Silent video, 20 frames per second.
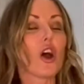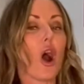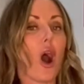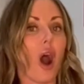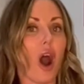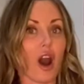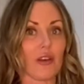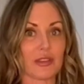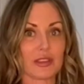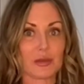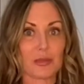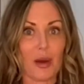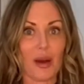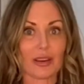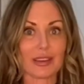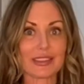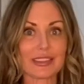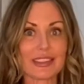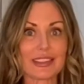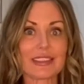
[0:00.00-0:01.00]
Office
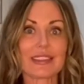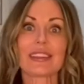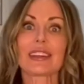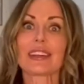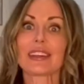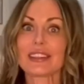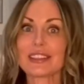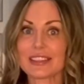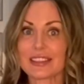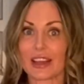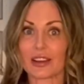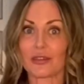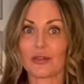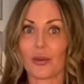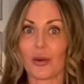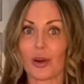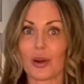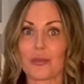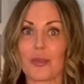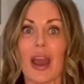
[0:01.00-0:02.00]
policies, consent
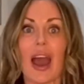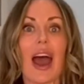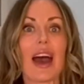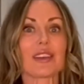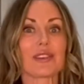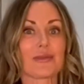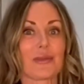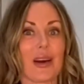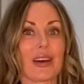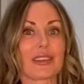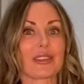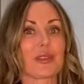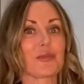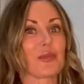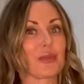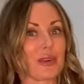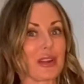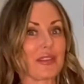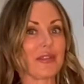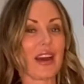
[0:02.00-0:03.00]
form, as well as a
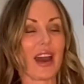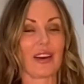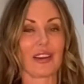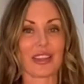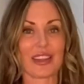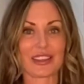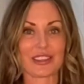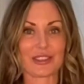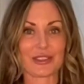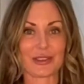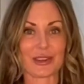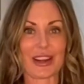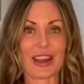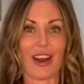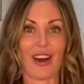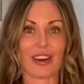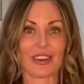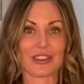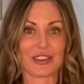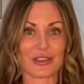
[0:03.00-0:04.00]
brief health history
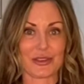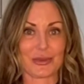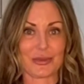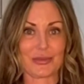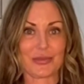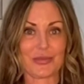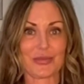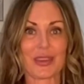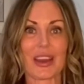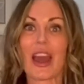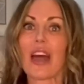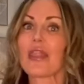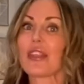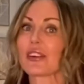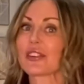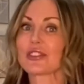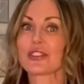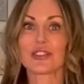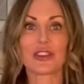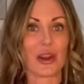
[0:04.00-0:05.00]
on you.
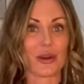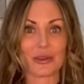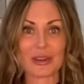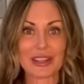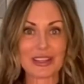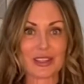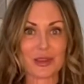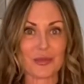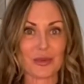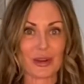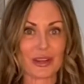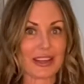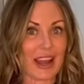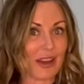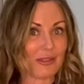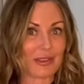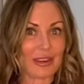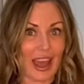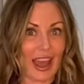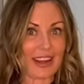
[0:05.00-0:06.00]
There's no need to print
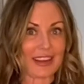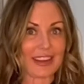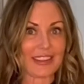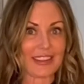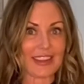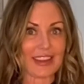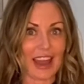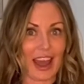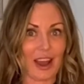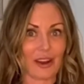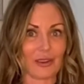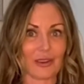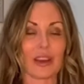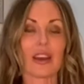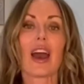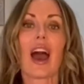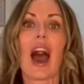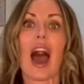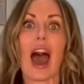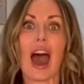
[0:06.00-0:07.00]
anything out.
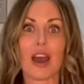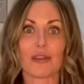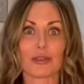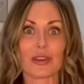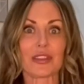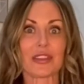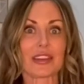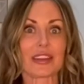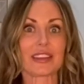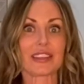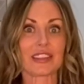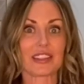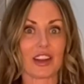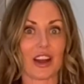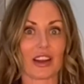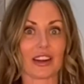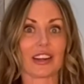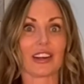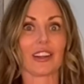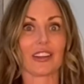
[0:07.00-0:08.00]
Everything is
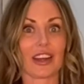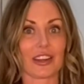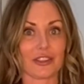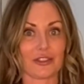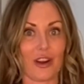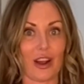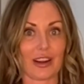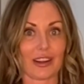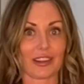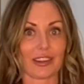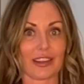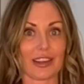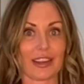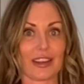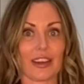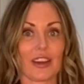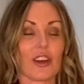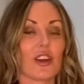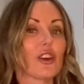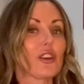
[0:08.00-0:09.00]
done electronically.
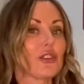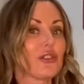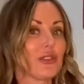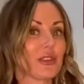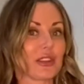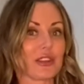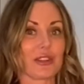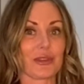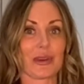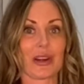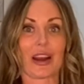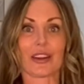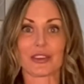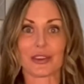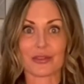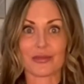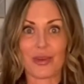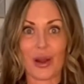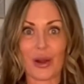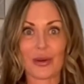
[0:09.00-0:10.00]
You can do it on
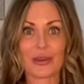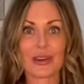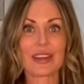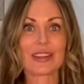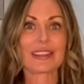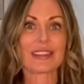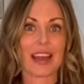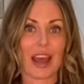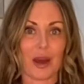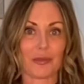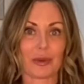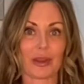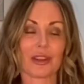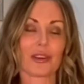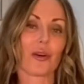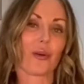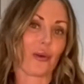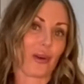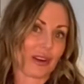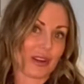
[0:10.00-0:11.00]
your phone,
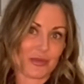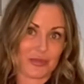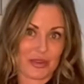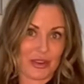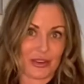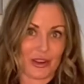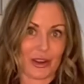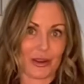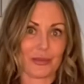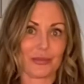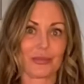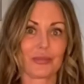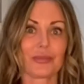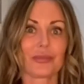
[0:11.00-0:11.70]
tablet, or computer.